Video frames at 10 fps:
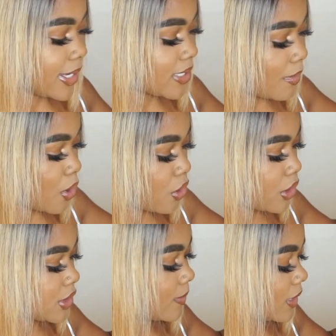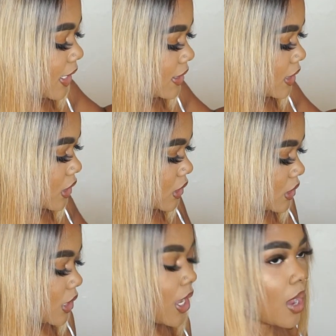Next time I order something like
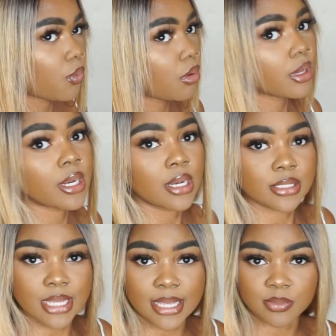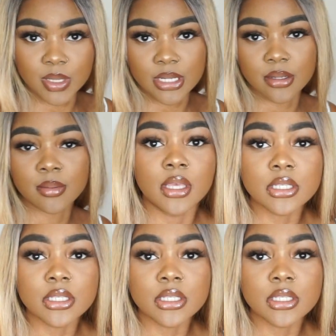this, I will get it in a size medium.